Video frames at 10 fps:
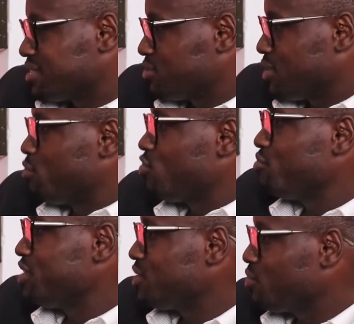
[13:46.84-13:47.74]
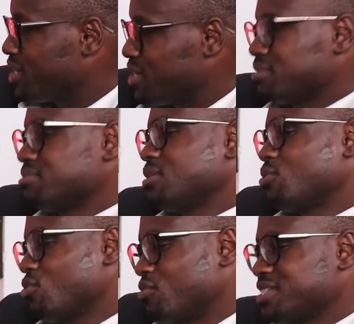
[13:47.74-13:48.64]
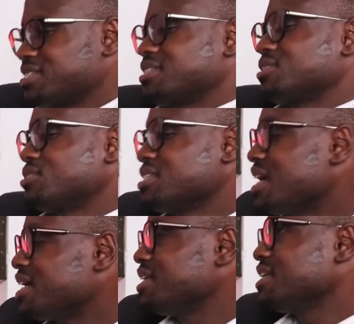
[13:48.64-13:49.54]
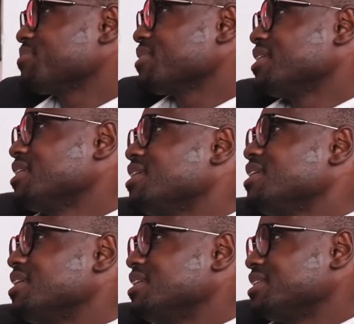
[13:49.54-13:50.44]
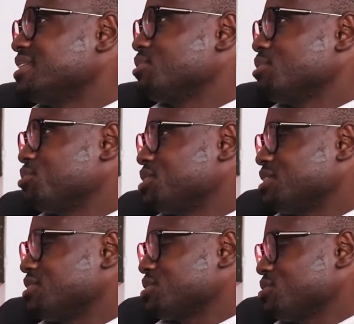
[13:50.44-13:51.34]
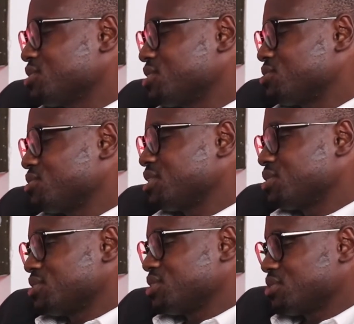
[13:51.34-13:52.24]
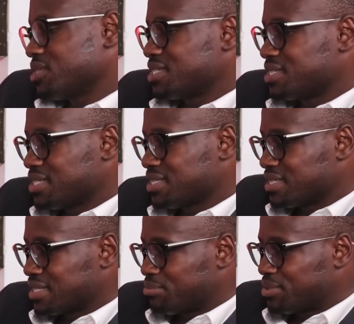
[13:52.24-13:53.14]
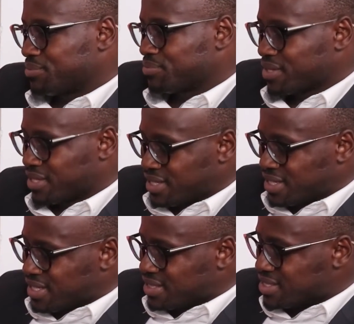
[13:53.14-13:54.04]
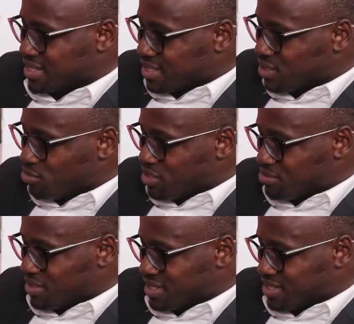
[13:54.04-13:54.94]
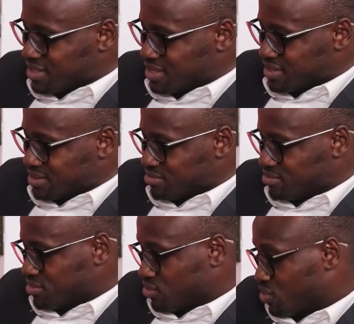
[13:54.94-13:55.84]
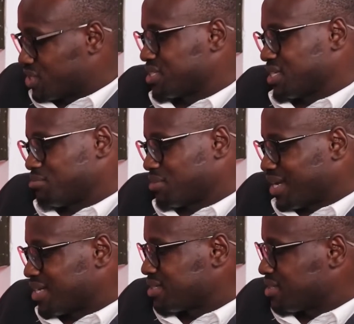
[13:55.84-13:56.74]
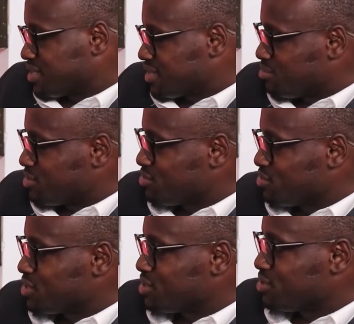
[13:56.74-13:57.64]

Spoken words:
So a movement where all of us are concerned, and that we are putting our resources together to ensure that doesn't happen. The second commitment is what I'm glad as Amref we are